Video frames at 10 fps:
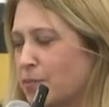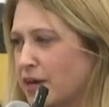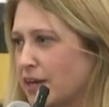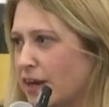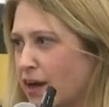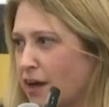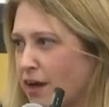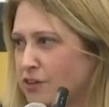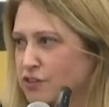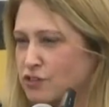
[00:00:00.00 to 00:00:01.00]
but
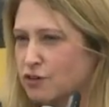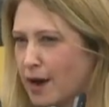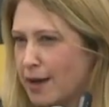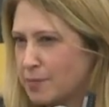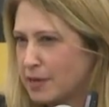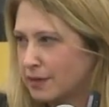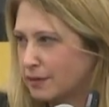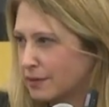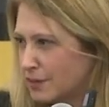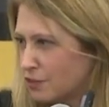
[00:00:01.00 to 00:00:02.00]

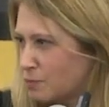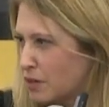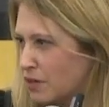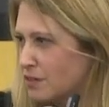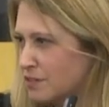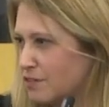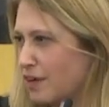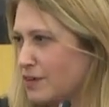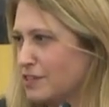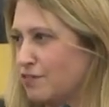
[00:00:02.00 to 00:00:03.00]
describing the experience is
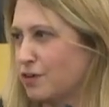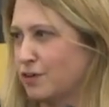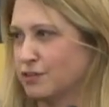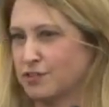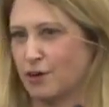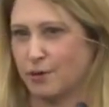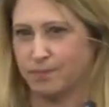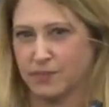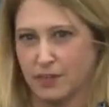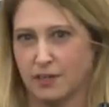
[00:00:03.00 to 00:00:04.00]
very difficult. So
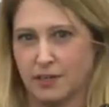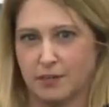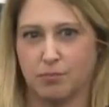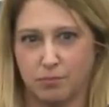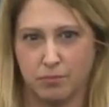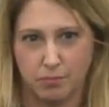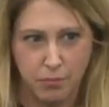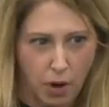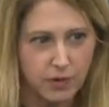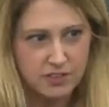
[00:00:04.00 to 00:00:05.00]

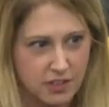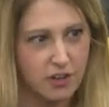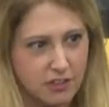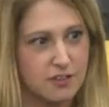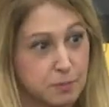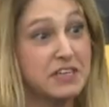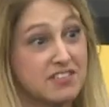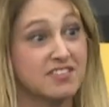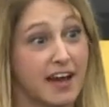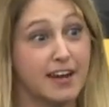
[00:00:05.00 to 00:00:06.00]
poets and artists,
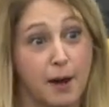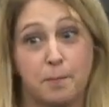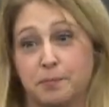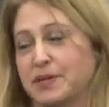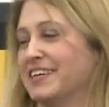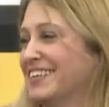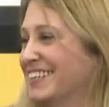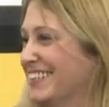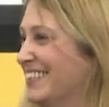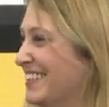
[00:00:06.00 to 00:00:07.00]
please sign
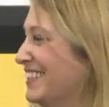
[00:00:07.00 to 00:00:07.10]
up.